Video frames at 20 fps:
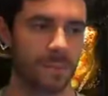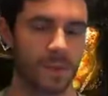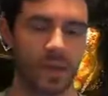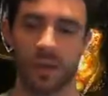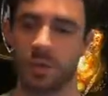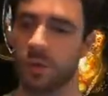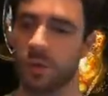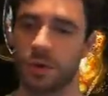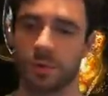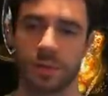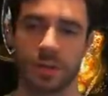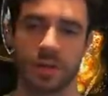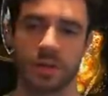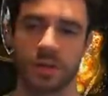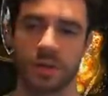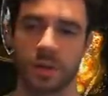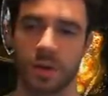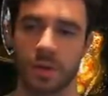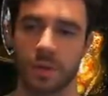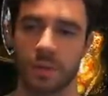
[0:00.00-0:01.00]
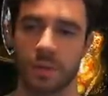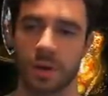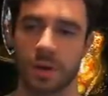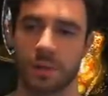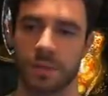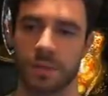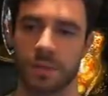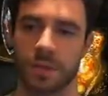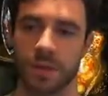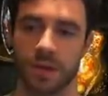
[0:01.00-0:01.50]
I've already beaten the golem, mate.
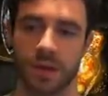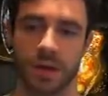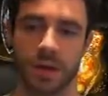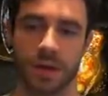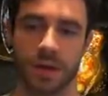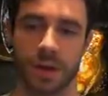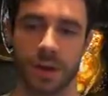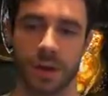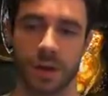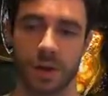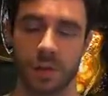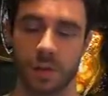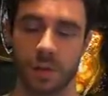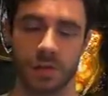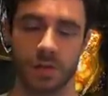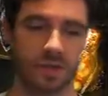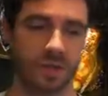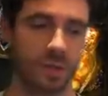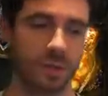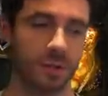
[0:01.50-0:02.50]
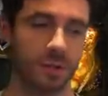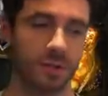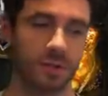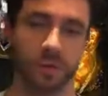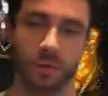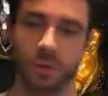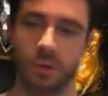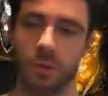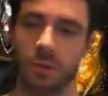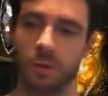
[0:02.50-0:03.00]
The iron golem wasn't that much of
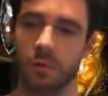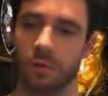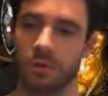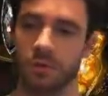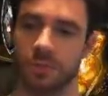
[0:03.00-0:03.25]
a problem,